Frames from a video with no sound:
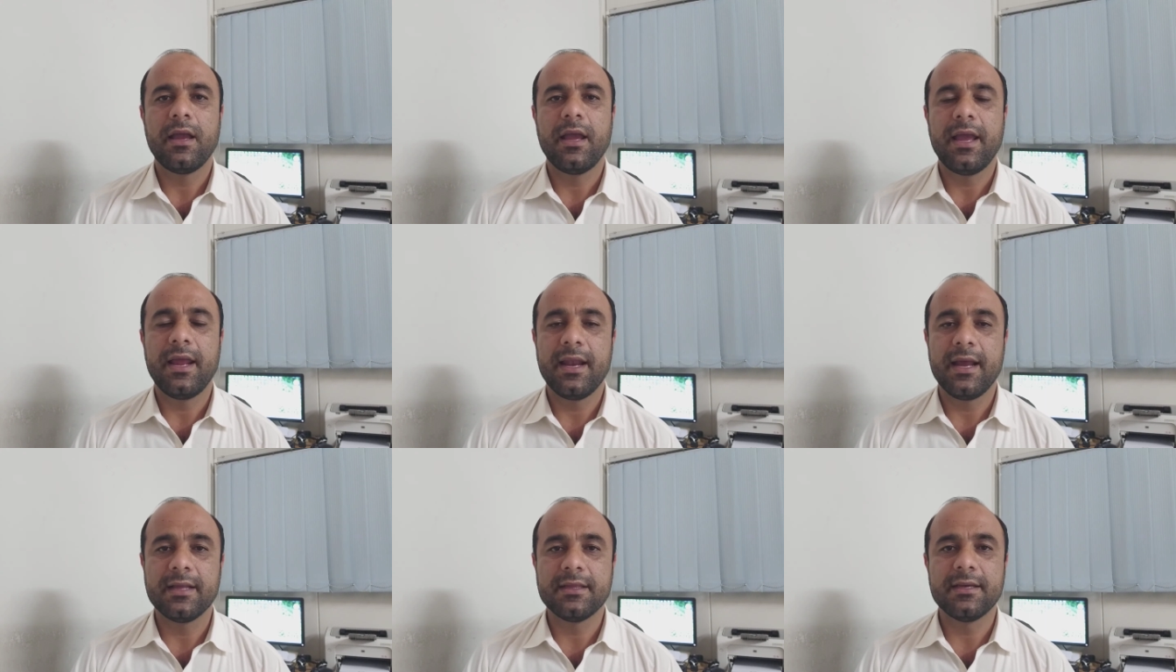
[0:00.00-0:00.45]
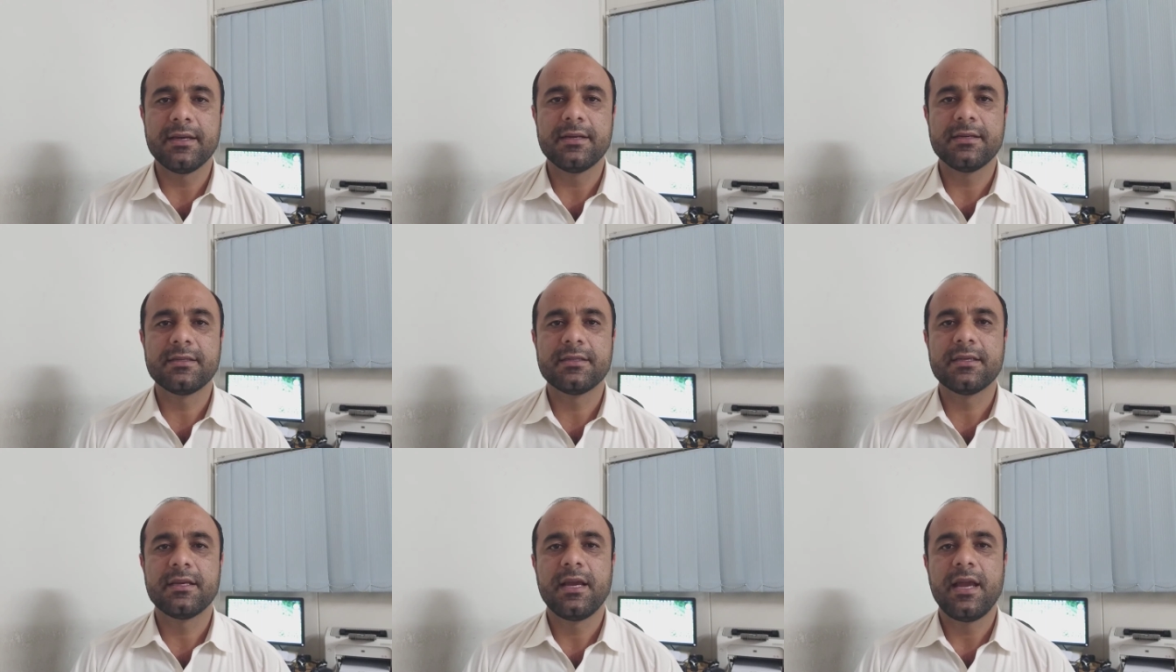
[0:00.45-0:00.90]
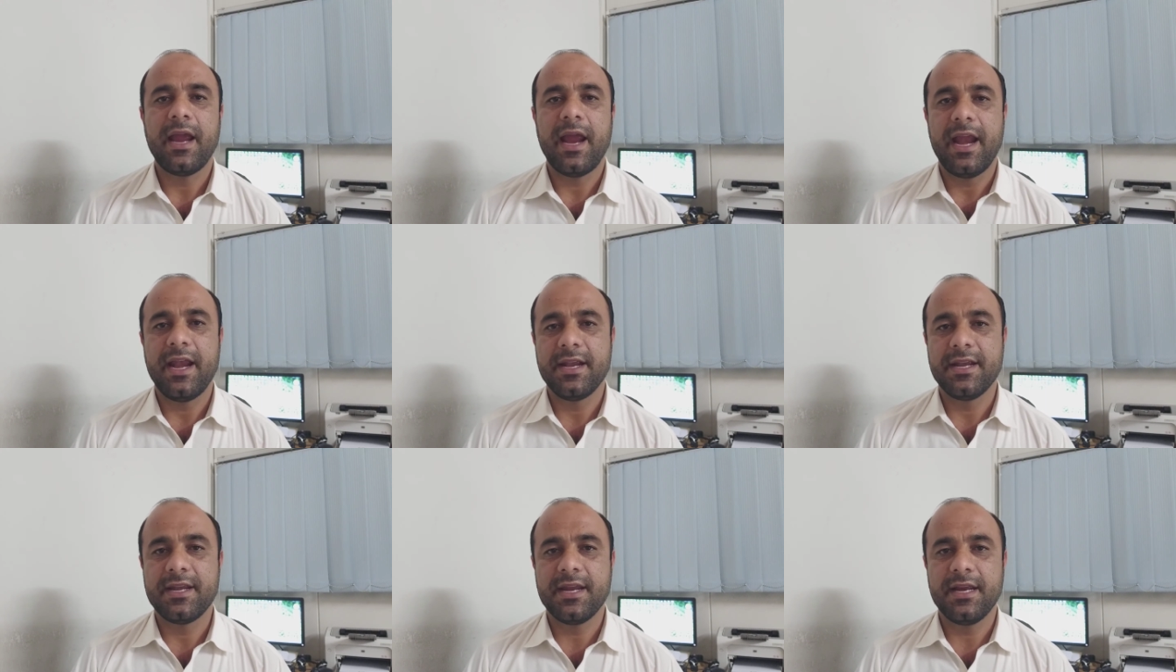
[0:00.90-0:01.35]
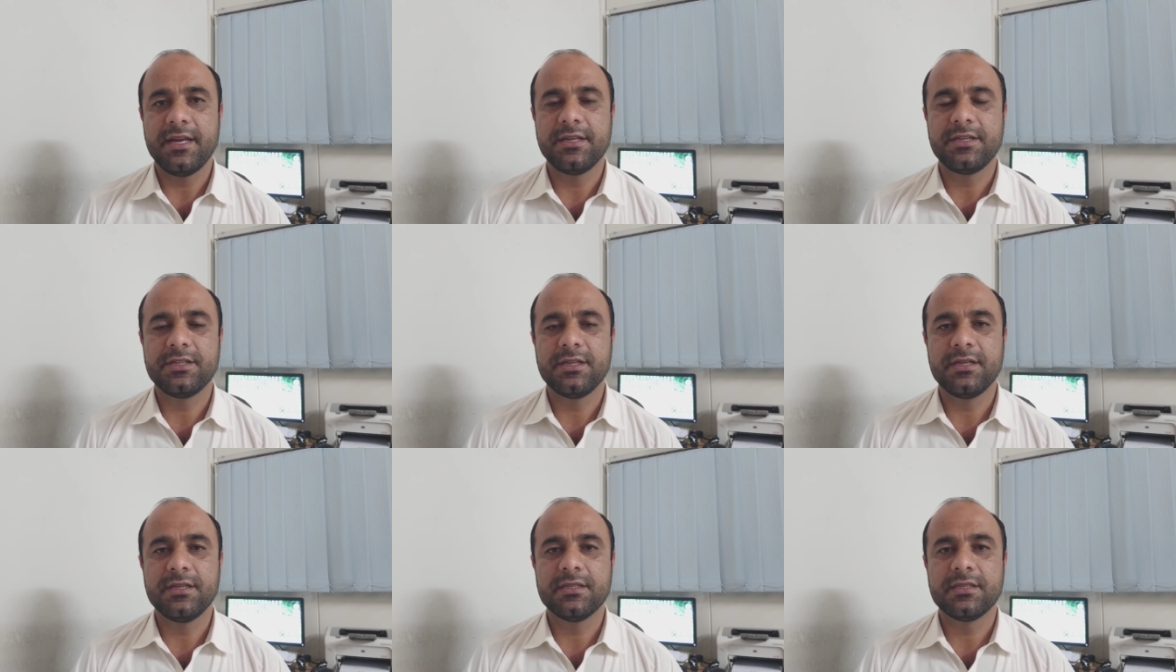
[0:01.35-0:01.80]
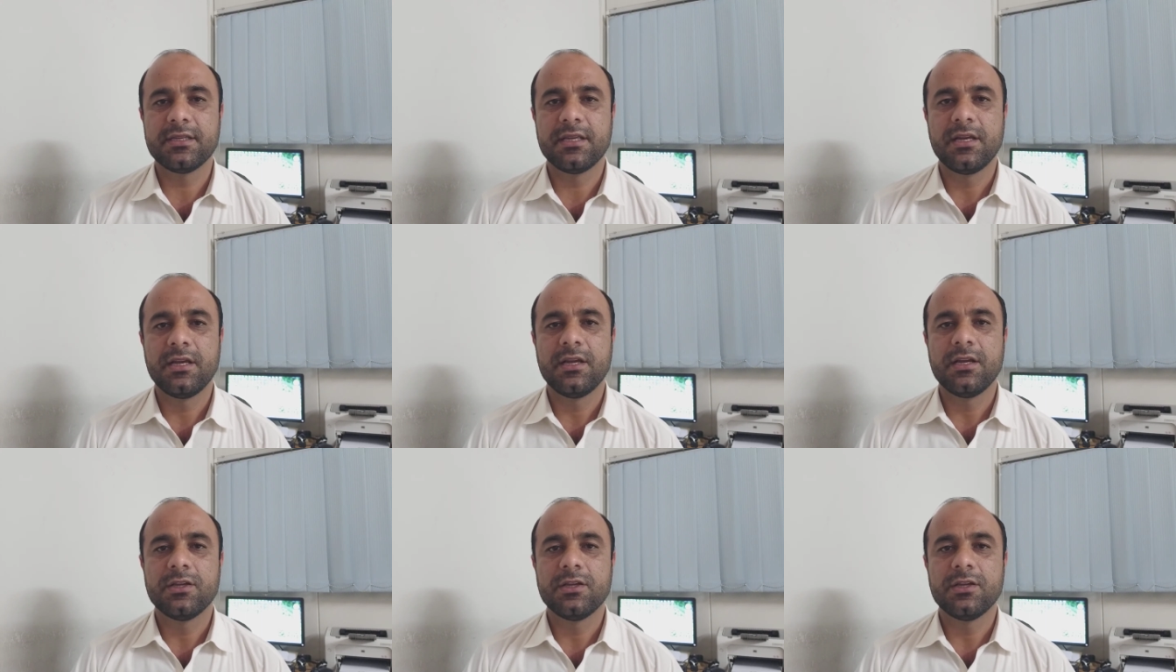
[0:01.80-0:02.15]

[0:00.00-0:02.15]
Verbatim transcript: another's intentions.